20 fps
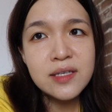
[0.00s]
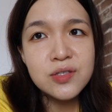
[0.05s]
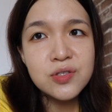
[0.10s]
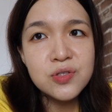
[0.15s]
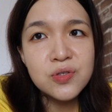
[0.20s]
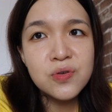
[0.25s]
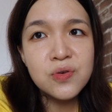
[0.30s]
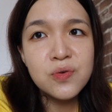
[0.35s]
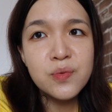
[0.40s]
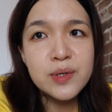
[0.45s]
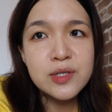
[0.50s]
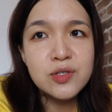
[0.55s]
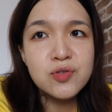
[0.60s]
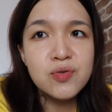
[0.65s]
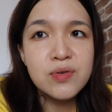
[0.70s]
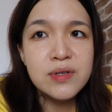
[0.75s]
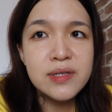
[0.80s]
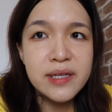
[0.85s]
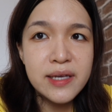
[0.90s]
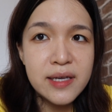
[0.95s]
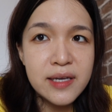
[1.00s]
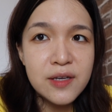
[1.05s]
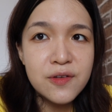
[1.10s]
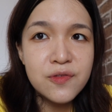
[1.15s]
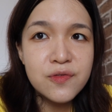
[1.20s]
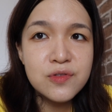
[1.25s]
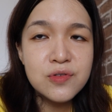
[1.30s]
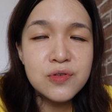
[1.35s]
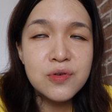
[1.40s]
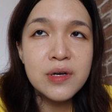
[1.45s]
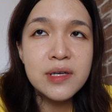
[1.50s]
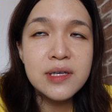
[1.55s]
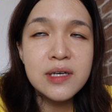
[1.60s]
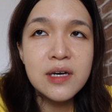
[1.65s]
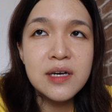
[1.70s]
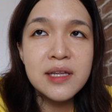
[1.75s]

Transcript: So we took leave to go and